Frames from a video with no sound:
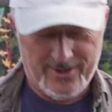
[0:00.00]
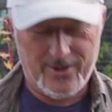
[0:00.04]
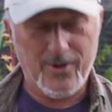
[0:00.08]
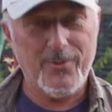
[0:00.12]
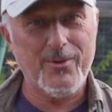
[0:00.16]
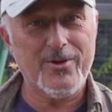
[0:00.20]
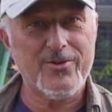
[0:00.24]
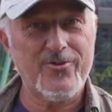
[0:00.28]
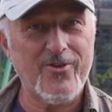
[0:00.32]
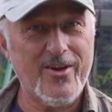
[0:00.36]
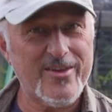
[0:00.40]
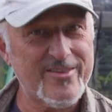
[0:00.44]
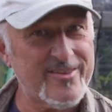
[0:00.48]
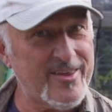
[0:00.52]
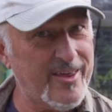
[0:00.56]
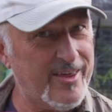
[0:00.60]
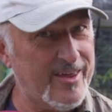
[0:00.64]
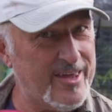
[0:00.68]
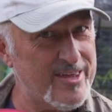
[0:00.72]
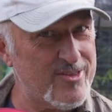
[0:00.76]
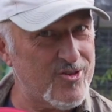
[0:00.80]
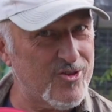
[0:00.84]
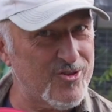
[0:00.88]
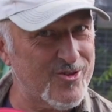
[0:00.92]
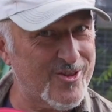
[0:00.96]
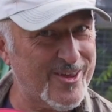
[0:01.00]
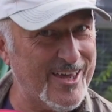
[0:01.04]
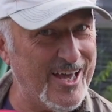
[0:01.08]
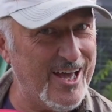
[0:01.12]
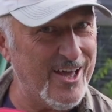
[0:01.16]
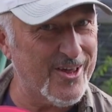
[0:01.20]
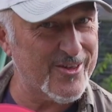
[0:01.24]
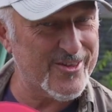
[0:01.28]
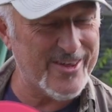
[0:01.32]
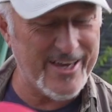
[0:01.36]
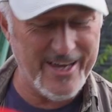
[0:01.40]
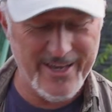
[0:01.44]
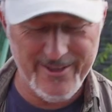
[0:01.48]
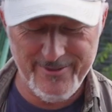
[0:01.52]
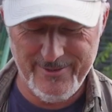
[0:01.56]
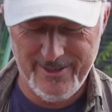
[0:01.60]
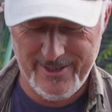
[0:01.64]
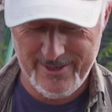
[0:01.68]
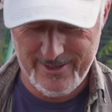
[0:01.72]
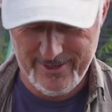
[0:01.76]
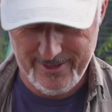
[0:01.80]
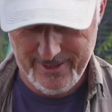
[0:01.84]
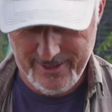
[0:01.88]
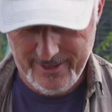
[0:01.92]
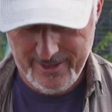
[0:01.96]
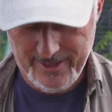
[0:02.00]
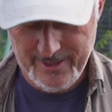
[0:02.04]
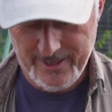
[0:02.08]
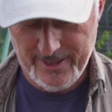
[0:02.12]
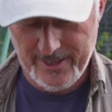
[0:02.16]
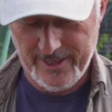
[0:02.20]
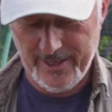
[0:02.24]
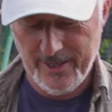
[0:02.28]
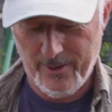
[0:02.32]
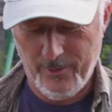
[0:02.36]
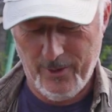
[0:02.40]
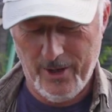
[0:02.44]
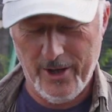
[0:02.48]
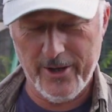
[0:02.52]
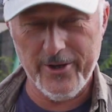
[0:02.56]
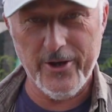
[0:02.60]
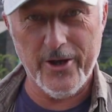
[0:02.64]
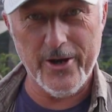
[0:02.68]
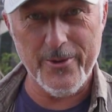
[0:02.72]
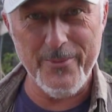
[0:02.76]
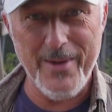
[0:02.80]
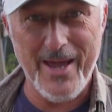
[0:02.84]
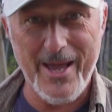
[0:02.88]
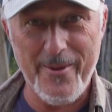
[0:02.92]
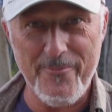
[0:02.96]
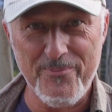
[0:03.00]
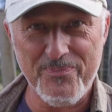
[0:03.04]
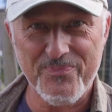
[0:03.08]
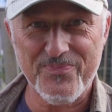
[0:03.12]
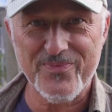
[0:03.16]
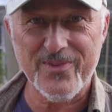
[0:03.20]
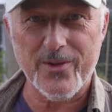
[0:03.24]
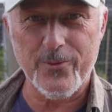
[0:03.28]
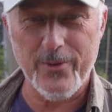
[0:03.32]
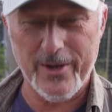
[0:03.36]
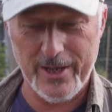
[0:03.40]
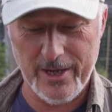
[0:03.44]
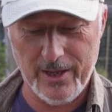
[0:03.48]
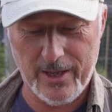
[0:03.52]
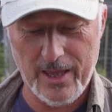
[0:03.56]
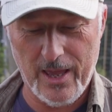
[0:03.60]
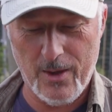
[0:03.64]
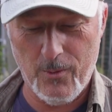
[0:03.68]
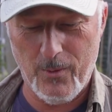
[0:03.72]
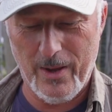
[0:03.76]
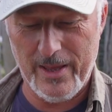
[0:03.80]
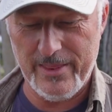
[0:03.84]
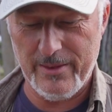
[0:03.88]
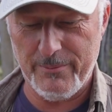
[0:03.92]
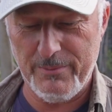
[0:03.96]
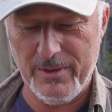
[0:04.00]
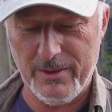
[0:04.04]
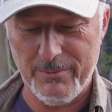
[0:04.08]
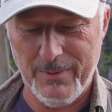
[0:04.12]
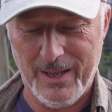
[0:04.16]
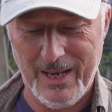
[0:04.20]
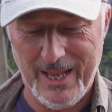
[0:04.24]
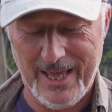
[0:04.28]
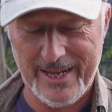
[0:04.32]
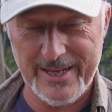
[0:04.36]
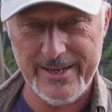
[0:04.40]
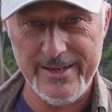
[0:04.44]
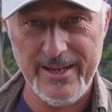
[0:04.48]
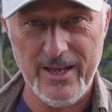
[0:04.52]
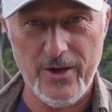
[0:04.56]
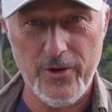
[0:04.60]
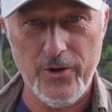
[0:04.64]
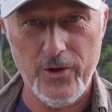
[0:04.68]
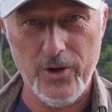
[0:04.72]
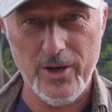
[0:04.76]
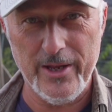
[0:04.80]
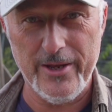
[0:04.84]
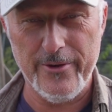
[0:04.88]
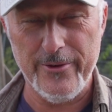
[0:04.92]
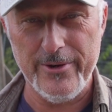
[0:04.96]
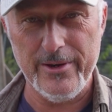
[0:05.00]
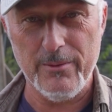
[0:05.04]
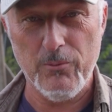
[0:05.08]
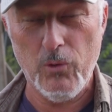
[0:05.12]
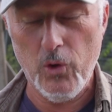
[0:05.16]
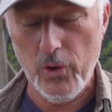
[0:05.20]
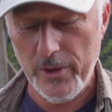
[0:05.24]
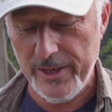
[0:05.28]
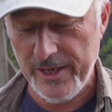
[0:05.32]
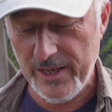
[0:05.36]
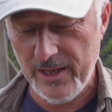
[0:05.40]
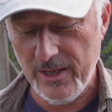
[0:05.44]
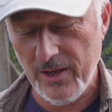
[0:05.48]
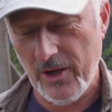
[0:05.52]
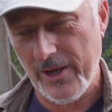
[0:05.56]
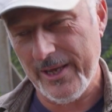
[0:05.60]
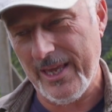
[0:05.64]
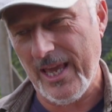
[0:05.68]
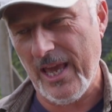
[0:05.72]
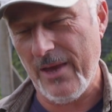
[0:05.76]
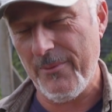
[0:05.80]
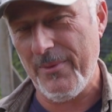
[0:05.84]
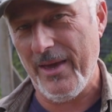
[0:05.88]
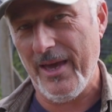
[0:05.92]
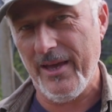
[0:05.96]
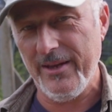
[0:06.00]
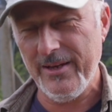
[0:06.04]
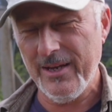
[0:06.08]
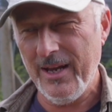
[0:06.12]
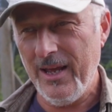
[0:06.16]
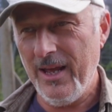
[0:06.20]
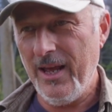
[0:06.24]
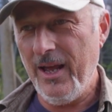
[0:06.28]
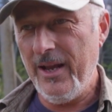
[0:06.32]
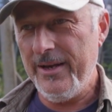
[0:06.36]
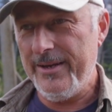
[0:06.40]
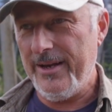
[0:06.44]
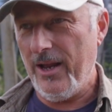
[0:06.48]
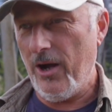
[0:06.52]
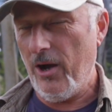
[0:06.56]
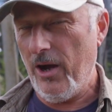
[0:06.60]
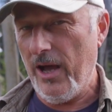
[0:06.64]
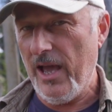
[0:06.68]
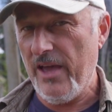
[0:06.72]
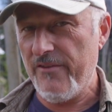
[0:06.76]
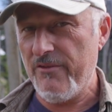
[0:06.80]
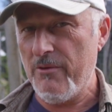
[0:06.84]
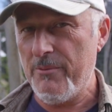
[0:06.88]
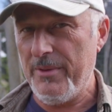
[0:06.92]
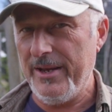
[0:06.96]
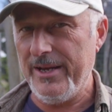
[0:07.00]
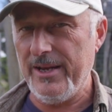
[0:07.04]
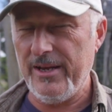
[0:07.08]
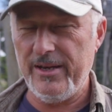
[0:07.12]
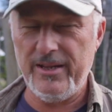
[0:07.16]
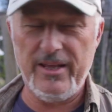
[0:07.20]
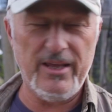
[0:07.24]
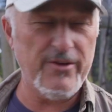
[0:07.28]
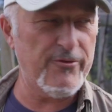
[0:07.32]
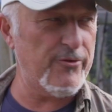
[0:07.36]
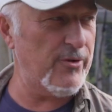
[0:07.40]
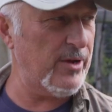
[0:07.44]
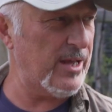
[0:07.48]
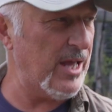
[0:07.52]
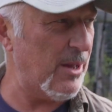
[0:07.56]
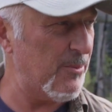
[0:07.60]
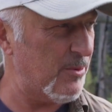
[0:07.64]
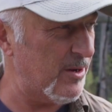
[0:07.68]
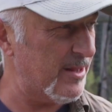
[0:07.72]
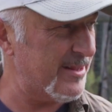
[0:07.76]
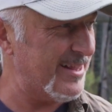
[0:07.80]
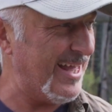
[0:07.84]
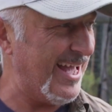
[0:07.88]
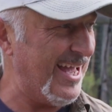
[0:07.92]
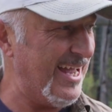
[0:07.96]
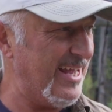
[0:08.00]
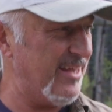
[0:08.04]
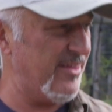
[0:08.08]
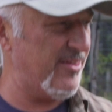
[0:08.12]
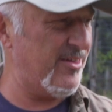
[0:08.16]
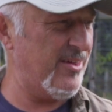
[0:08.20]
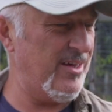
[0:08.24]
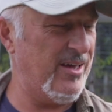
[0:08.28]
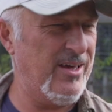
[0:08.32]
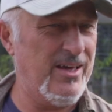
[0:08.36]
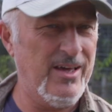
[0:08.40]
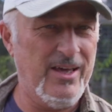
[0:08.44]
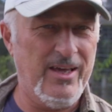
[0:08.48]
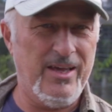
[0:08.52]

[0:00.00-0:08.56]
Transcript: Got my trusty kitchen scales out. And you know why I got them out? We're going to go and weigh the big Malaka now. Earlier in the morning, I came out. Now, I haven't been in here for a couple of days.